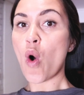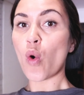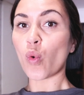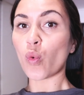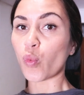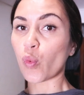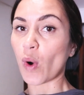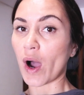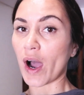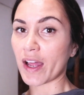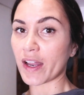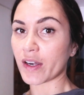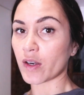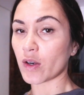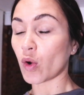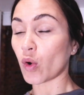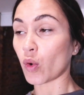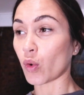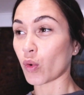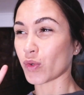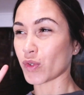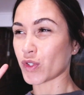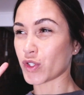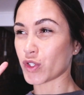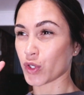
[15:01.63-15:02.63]
1
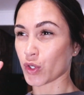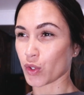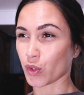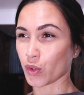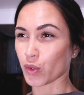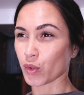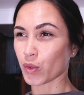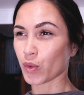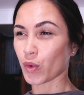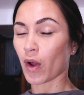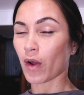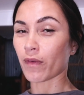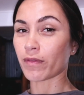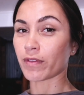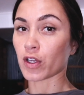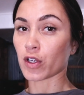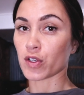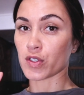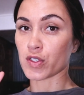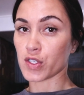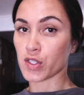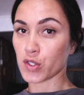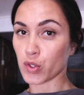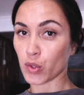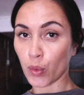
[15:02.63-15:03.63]
or 2 of
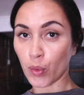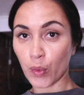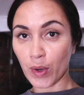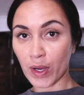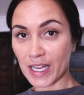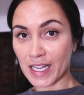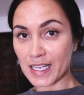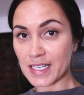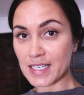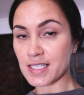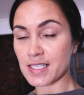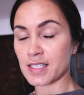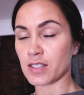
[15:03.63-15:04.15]
those toys.